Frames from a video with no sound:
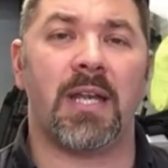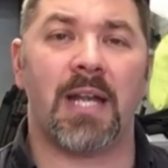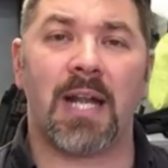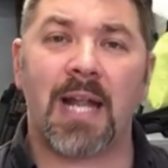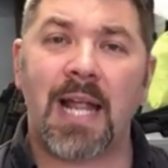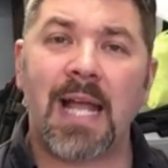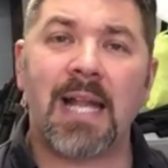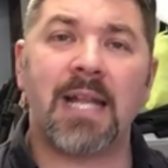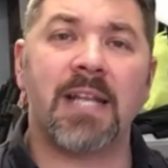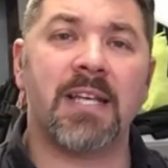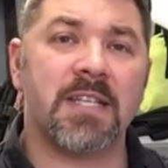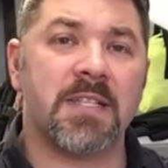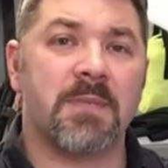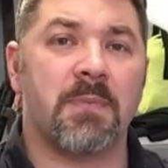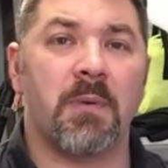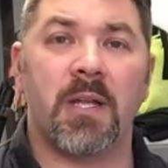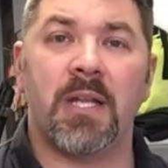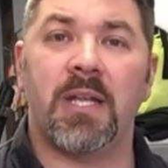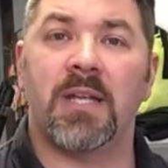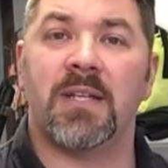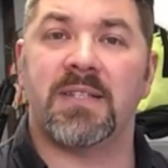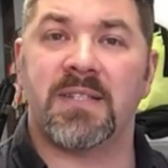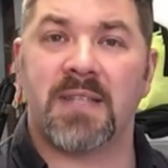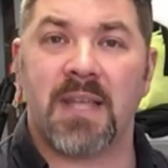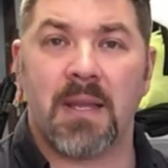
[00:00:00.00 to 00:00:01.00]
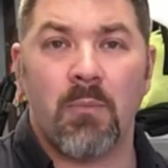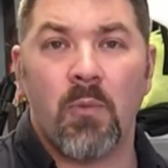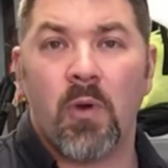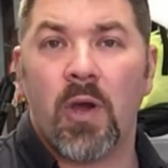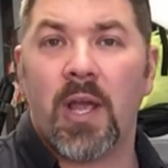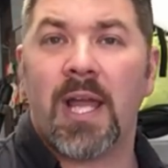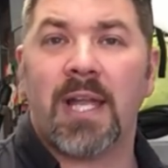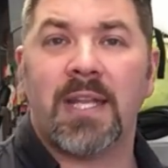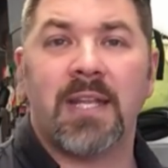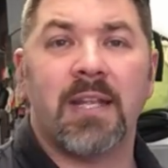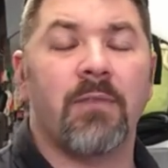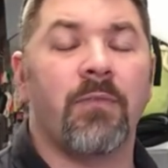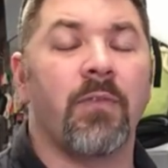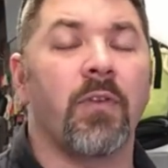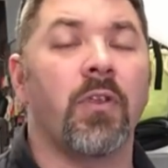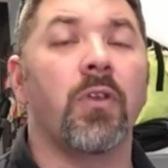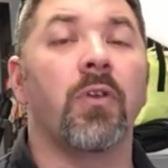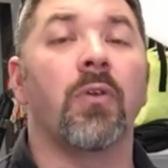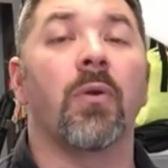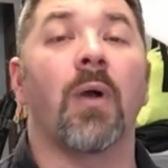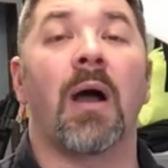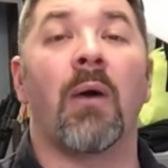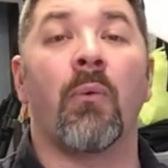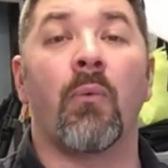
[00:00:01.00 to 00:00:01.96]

And I kind of explained it the same way I did for you.